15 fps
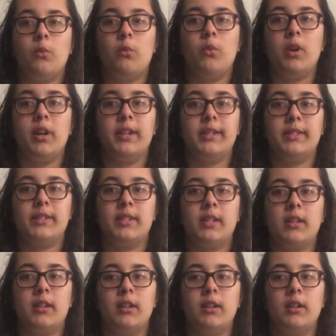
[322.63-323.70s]
was
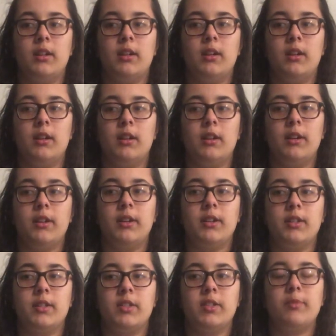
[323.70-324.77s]

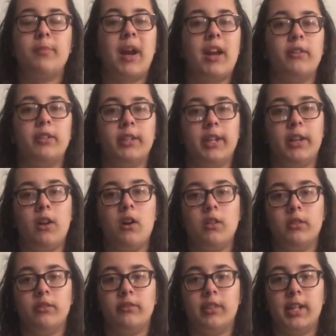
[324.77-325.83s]
spiraling all
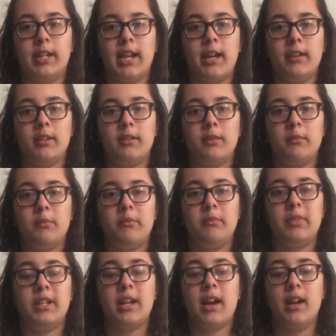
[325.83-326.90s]
over again,
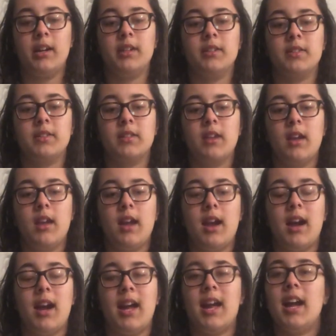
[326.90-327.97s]
because
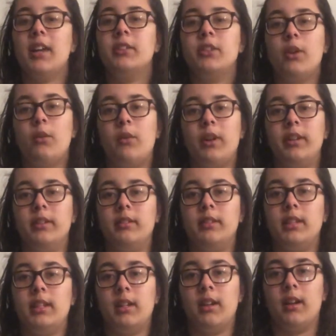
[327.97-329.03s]
I had no one
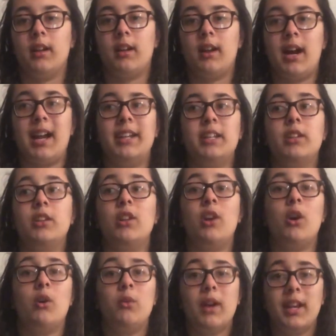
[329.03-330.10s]
here. I didn't
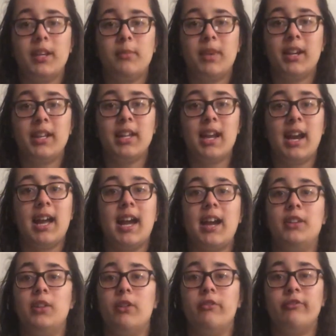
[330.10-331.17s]
know anybody, I
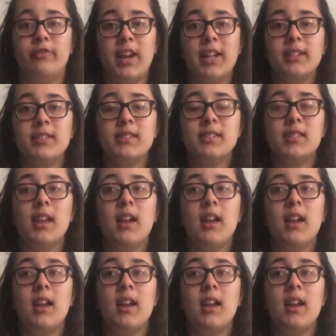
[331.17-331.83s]
had no friends.